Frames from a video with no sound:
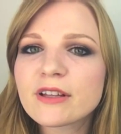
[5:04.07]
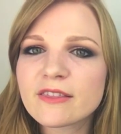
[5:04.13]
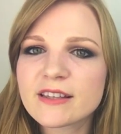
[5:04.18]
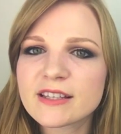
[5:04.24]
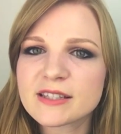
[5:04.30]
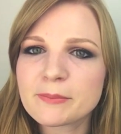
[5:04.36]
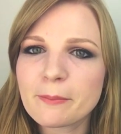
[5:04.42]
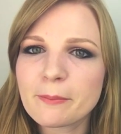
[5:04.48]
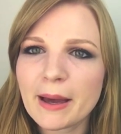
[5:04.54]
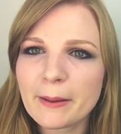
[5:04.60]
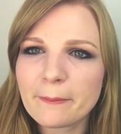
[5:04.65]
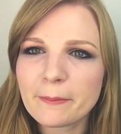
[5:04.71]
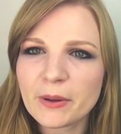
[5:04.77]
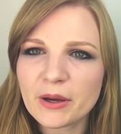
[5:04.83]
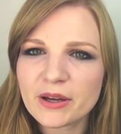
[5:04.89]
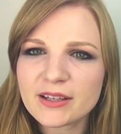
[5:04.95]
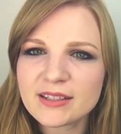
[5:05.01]
this matte
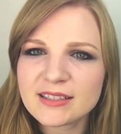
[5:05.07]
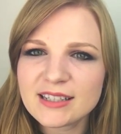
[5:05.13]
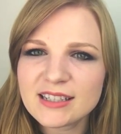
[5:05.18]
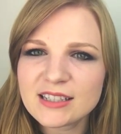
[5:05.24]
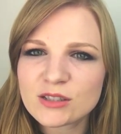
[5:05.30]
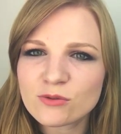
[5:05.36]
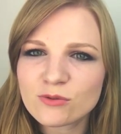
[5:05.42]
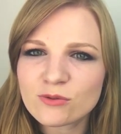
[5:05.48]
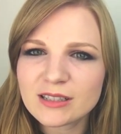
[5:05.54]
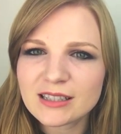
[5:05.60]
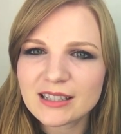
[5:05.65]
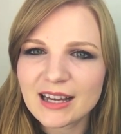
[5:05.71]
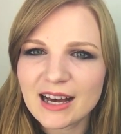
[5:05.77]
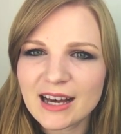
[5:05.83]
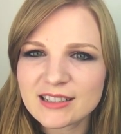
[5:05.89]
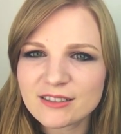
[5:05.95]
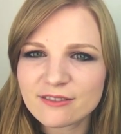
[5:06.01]
burgundy. It's really
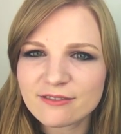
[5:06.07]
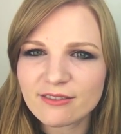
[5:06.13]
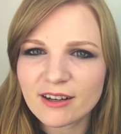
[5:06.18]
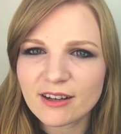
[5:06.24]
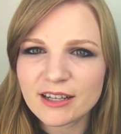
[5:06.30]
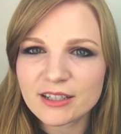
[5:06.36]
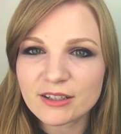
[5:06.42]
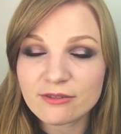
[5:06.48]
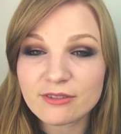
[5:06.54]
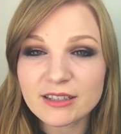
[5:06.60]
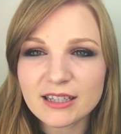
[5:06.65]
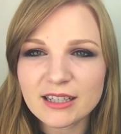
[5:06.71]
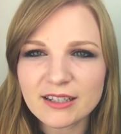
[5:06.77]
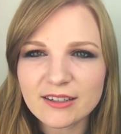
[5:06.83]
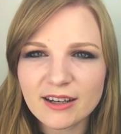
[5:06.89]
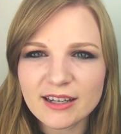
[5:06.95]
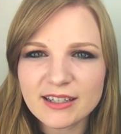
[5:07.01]
hard to find a
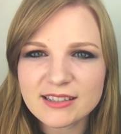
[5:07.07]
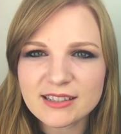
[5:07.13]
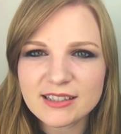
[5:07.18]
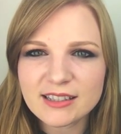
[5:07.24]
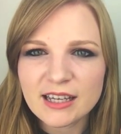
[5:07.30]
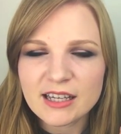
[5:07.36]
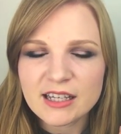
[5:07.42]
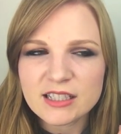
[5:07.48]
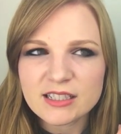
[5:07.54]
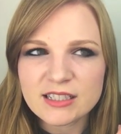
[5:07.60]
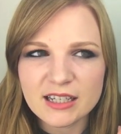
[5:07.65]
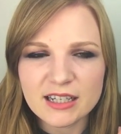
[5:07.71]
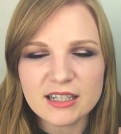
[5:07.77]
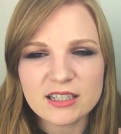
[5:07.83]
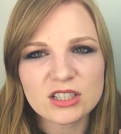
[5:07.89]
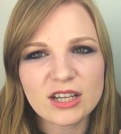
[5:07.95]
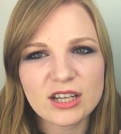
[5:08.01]
really nice
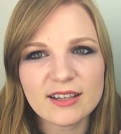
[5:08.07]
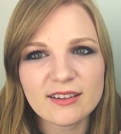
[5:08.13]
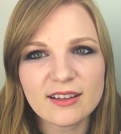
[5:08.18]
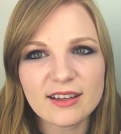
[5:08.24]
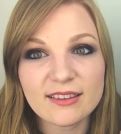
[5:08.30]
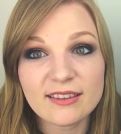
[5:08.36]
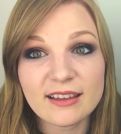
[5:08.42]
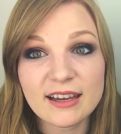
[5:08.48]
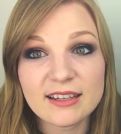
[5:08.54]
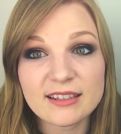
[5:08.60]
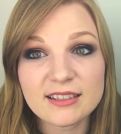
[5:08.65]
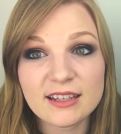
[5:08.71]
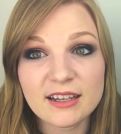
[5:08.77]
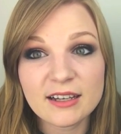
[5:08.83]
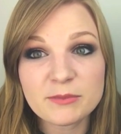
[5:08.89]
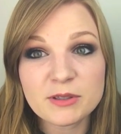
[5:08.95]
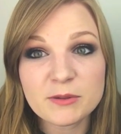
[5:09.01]
dark shade like that,
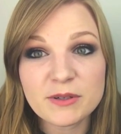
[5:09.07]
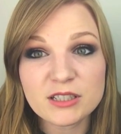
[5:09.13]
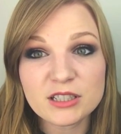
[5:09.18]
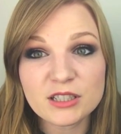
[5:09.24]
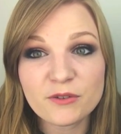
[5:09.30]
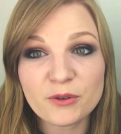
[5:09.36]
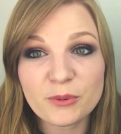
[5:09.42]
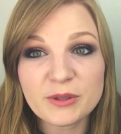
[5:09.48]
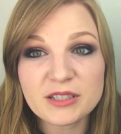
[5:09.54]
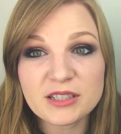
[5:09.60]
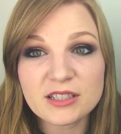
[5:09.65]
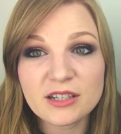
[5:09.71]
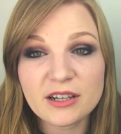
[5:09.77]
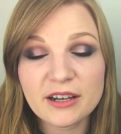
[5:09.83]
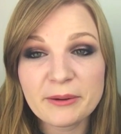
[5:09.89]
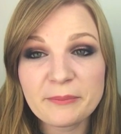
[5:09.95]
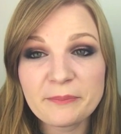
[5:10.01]
especially for
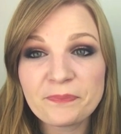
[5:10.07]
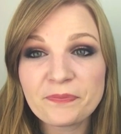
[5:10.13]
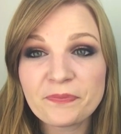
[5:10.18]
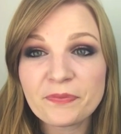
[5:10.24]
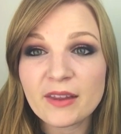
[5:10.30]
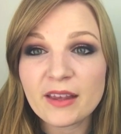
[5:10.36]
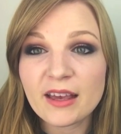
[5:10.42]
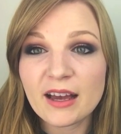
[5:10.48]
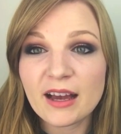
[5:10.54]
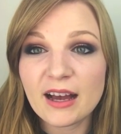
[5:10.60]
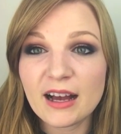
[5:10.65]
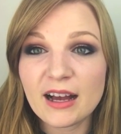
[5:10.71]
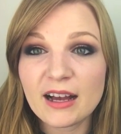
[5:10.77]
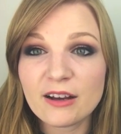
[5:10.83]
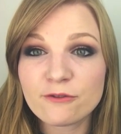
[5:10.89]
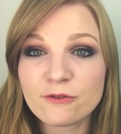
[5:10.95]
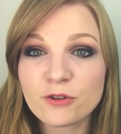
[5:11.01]
wintertime.
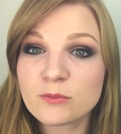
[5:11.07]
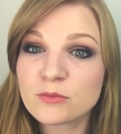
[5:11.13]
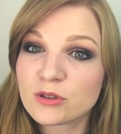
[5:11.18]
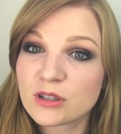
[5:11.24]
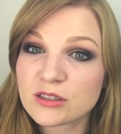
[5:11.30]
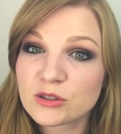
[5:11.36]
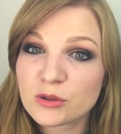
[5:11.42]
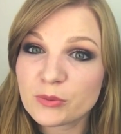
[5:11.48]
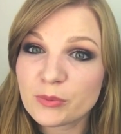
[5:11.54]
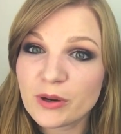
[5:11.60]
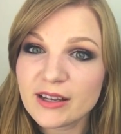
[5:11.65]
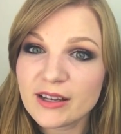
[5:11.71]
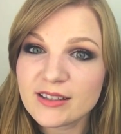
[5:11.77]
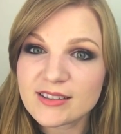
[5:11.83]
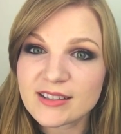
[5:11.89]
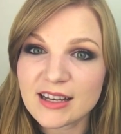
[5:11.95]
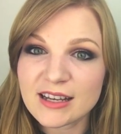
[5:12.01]
From drugstore
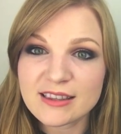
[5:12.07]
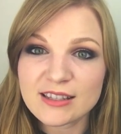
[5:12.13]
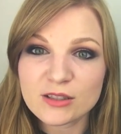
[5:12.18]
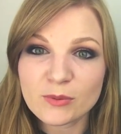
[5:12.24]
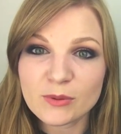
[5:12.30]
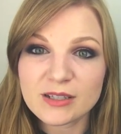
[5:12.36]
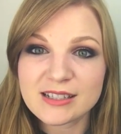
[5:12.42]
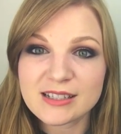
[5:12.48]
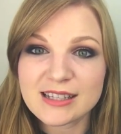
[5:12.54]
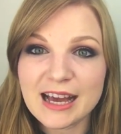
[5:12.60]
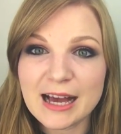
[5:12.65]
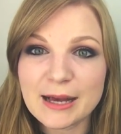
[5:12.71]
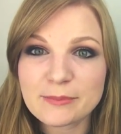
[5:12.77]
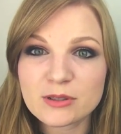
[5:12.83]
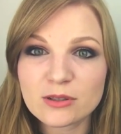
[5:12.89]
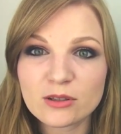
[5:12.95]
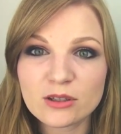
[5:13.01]
brands. This one is
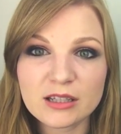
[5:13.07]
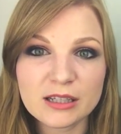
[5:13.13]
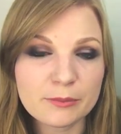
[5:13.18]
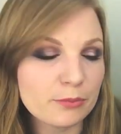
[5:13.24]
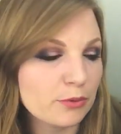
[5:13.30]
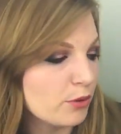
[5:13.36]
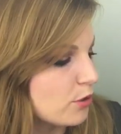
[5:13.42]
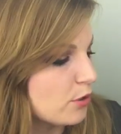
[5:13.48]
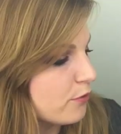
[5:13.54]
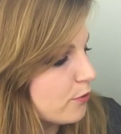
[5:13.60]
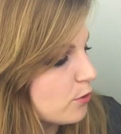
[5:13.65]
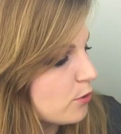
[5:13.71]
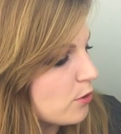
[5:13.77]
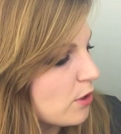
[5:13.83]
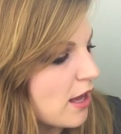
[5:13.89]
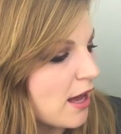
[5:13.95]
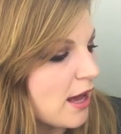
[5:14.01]
absolutely
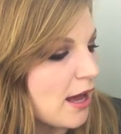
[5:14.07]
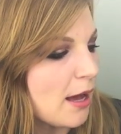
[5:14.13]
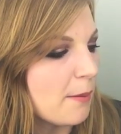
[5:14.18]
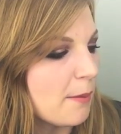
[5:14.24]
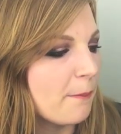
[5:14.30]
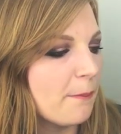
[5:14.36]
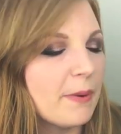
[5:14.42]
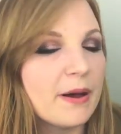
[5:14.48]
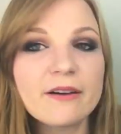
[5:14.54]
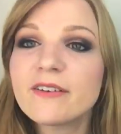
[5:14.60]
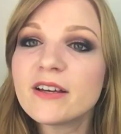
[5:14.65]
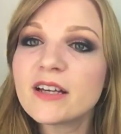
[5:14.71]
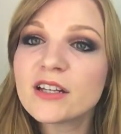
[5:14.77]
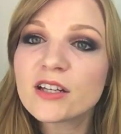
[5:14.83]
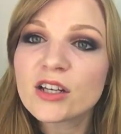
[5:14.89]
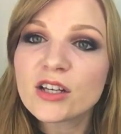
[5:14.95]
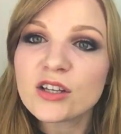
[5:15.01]
beautiful. Above
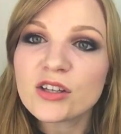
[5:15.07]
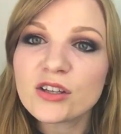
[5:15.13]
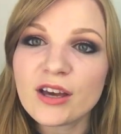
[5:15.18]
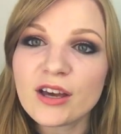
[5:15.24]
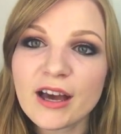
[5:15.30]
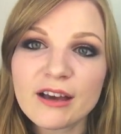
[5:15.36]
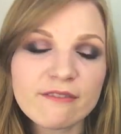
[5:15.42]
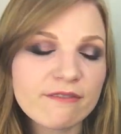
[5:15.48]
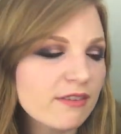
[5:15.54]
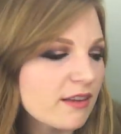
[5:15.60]
it, you have